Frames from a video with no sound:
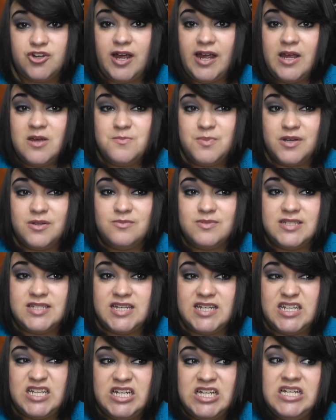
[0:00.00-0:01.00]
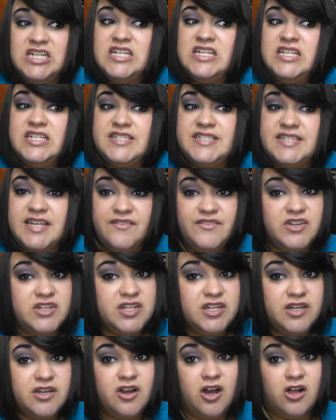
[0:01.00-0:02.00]
try it, but it was like
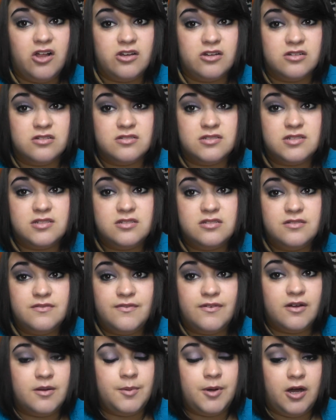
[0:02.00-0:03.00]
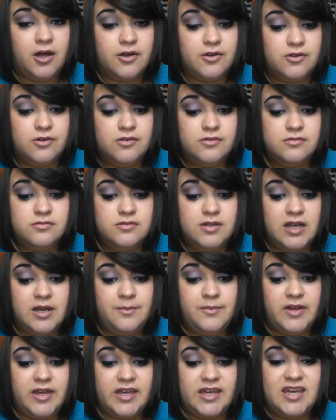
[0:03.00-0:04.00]
$17 for a bottle. And
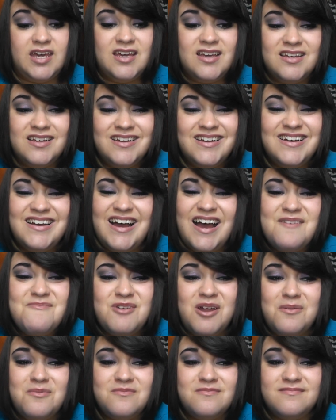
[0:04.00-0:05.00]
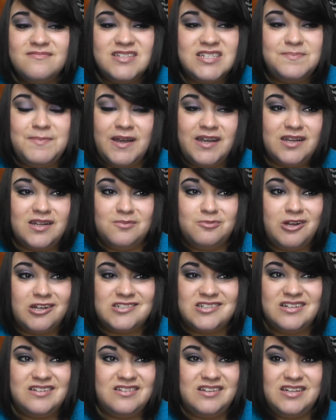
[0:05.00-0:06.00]
I'm like, I'm not spending
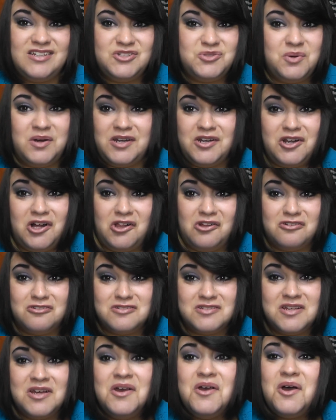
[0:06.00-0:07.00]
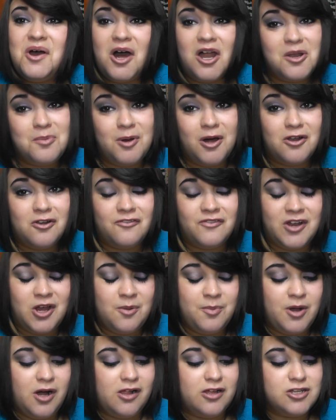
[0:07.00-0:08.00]
practically $20 on a bottle of
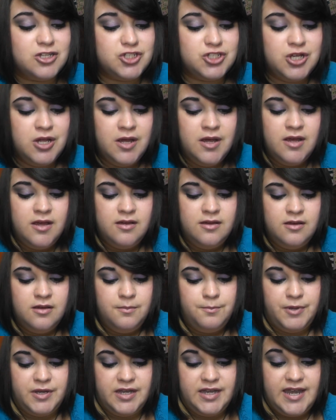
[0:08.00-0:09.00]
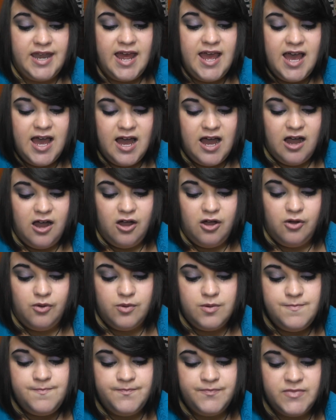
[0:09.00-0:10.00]
nail polish. But
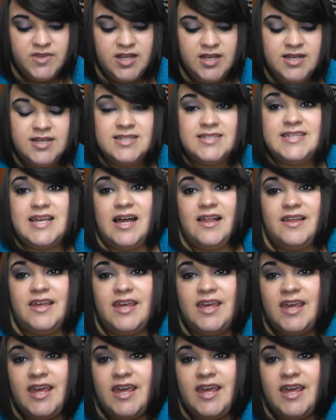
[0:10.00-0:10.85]
now, Sally